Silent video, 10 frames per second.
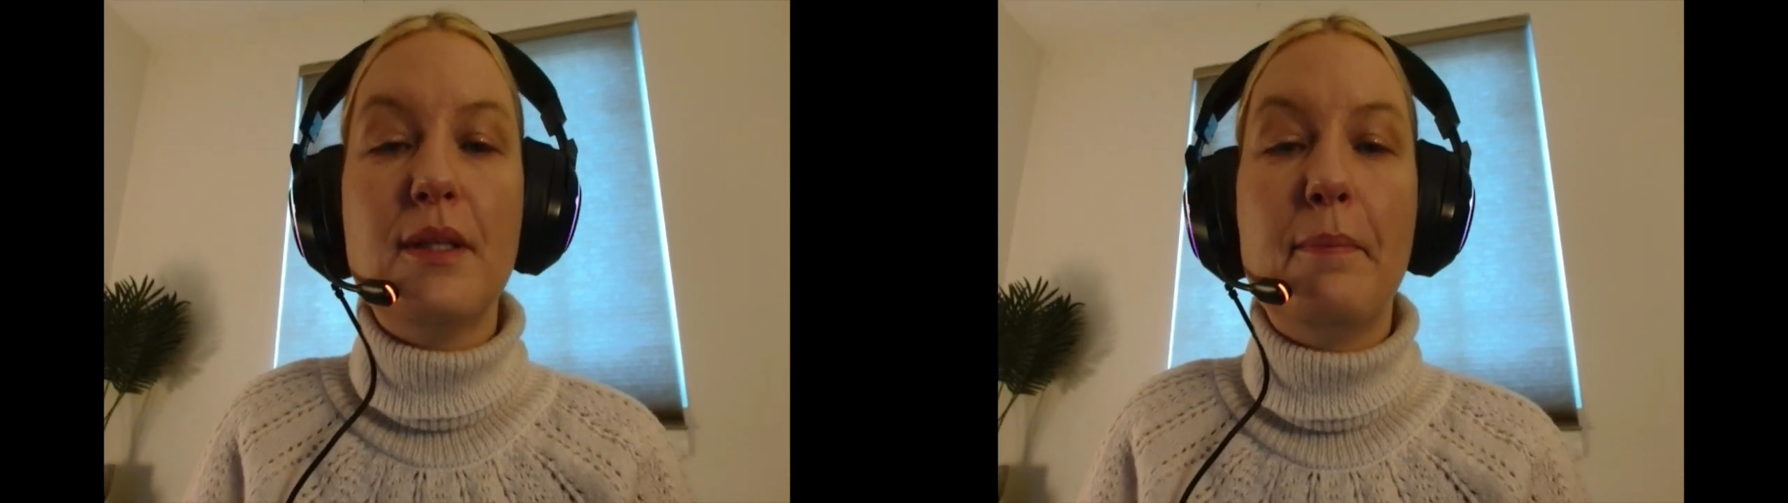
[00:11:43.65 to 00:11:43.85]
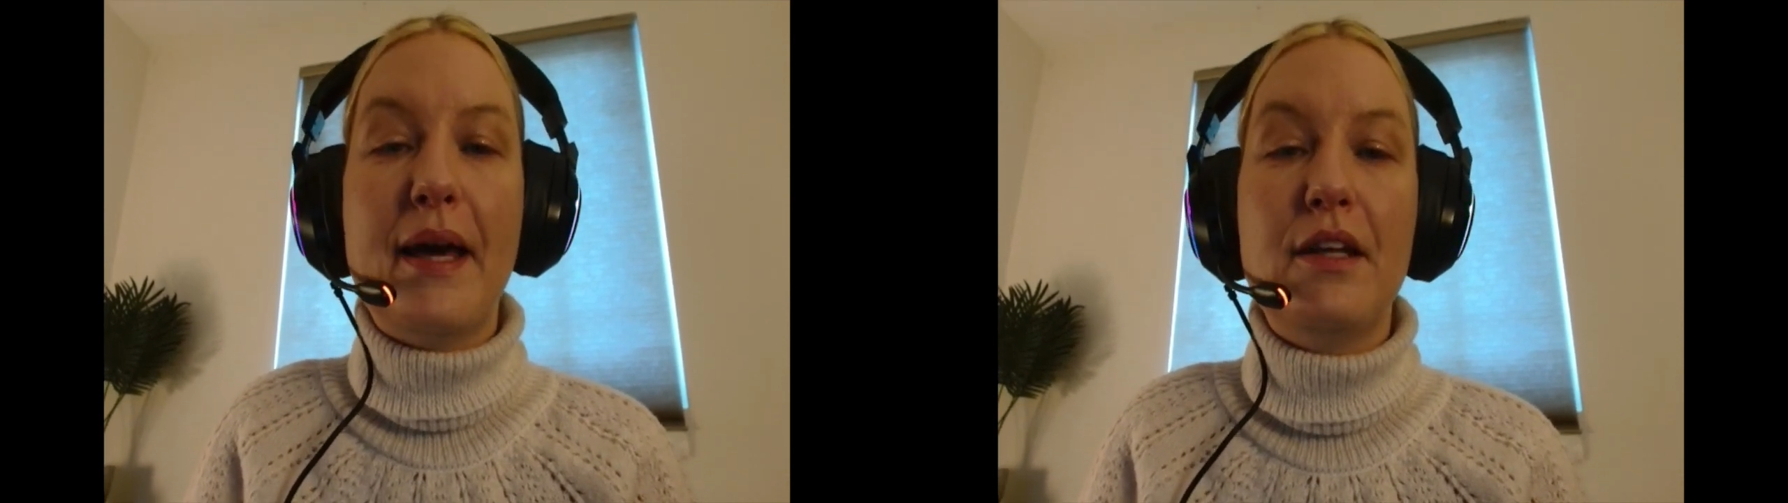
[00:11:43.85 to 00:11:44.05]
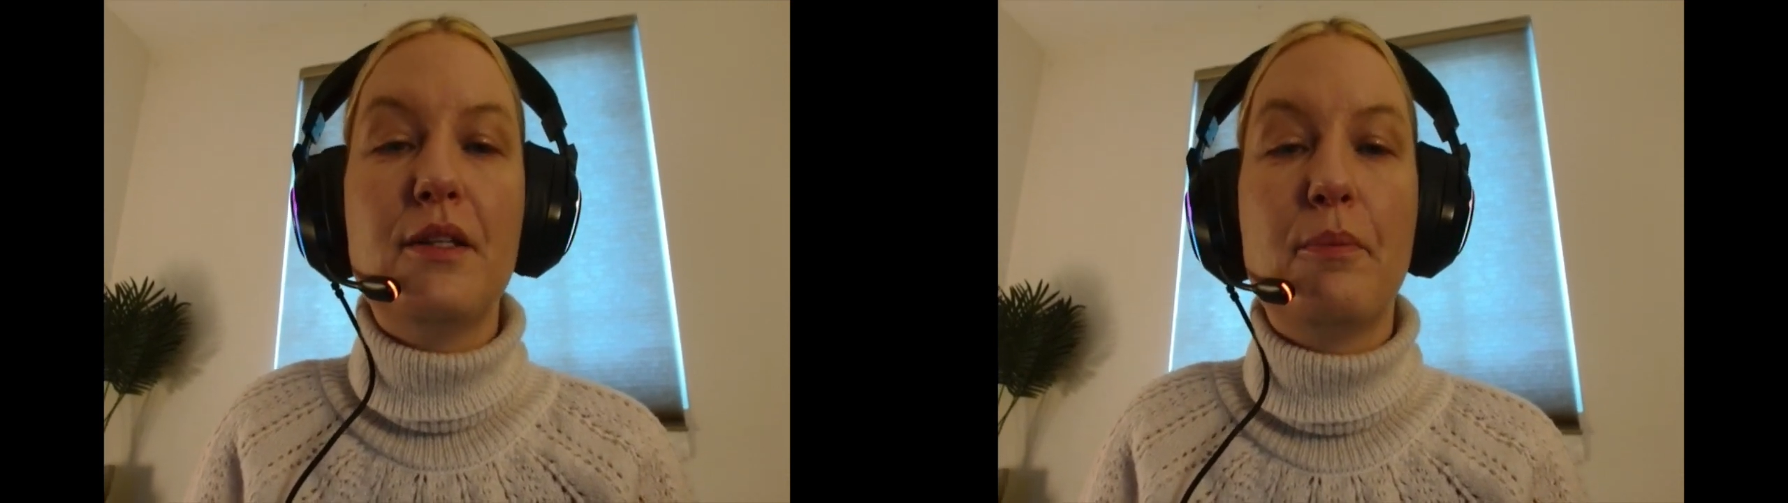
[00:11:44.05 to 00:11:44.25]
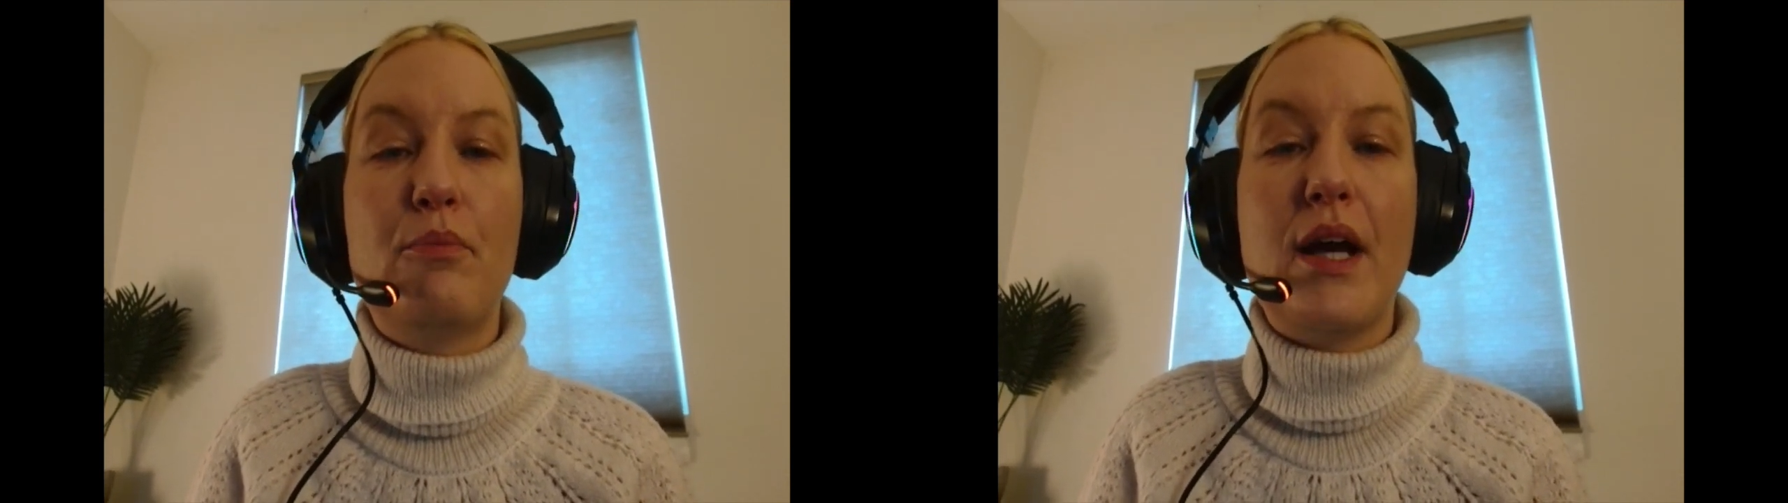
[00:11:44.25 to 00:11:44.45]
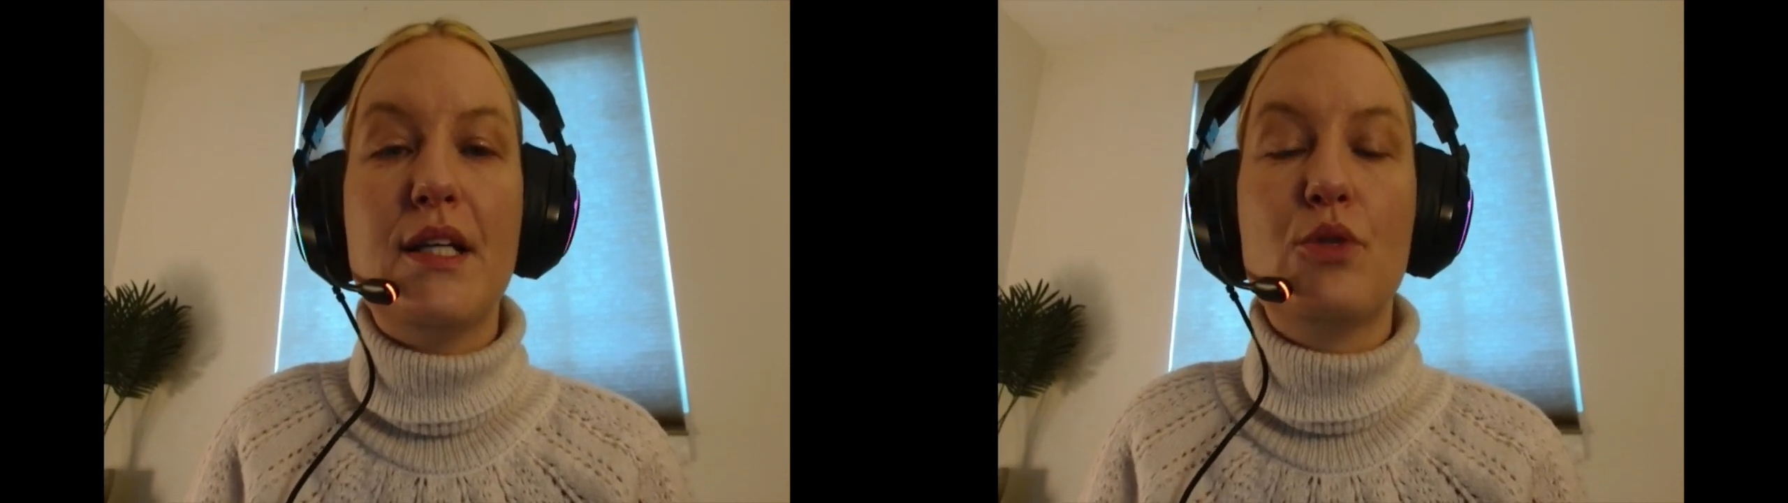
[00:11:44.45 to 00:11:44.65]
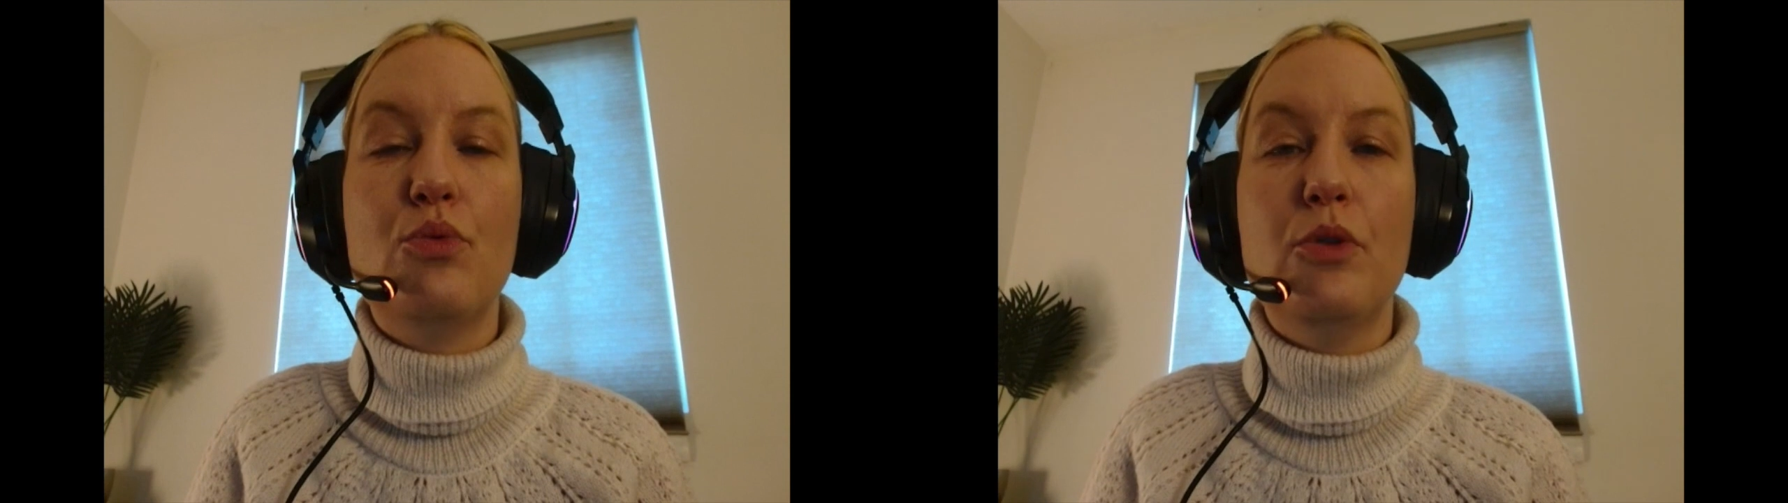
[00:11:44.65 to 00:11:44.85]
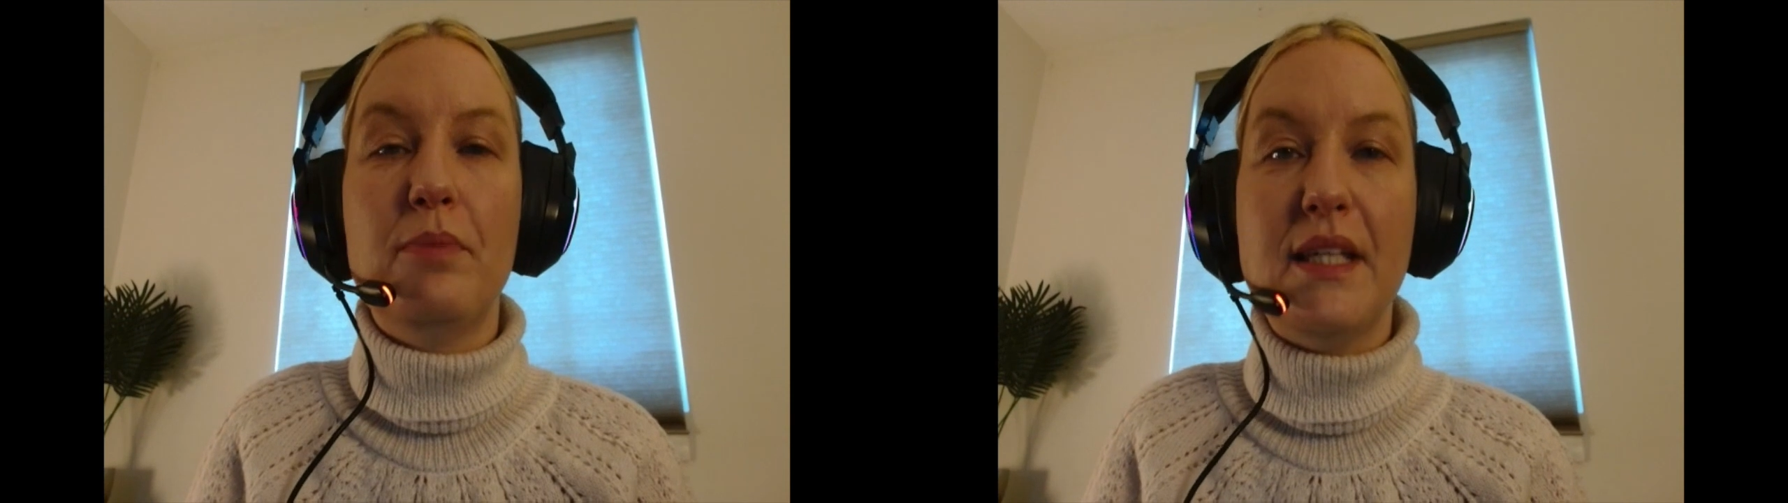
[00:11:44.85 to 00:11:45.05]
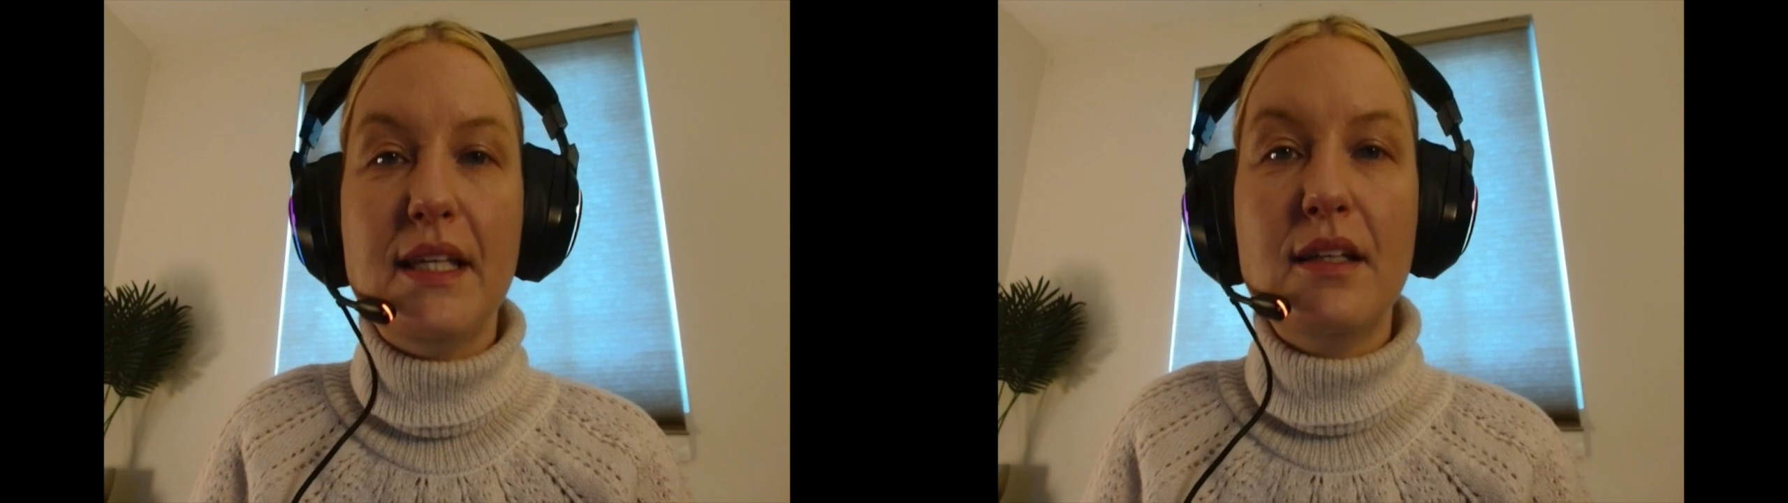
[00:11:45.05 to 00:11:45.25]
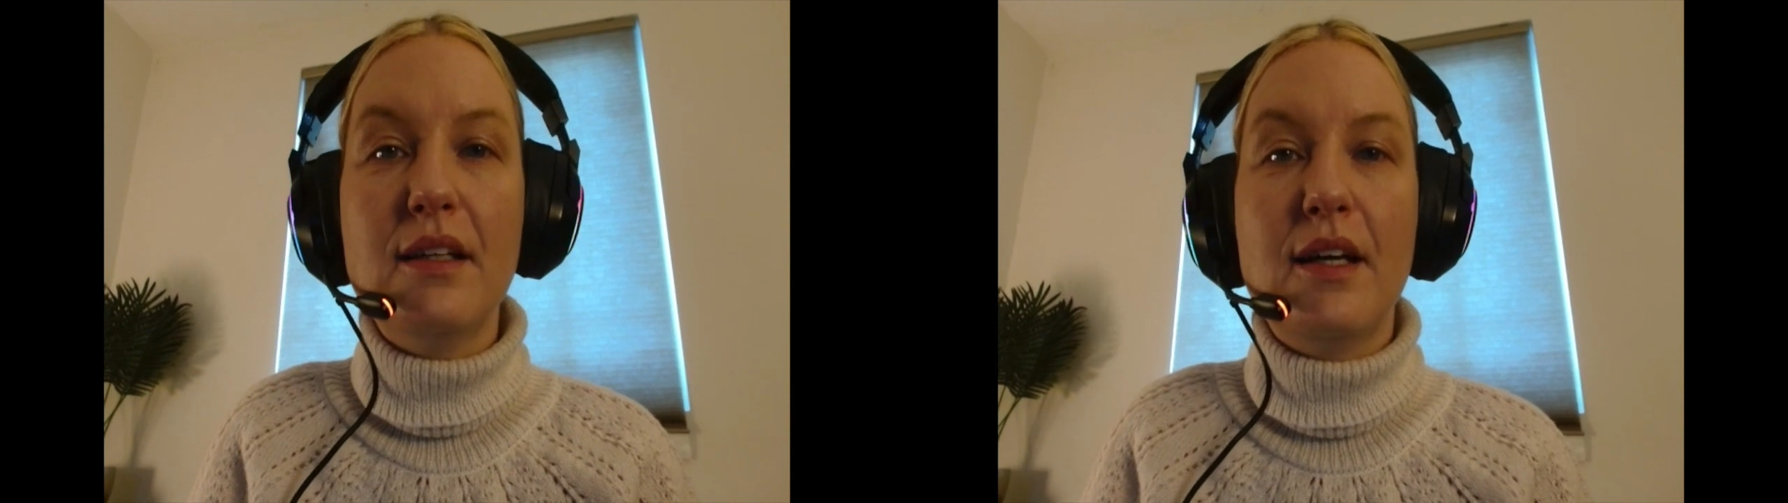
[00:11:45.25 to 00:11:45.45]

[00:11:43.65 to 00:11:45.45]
the better the price will be,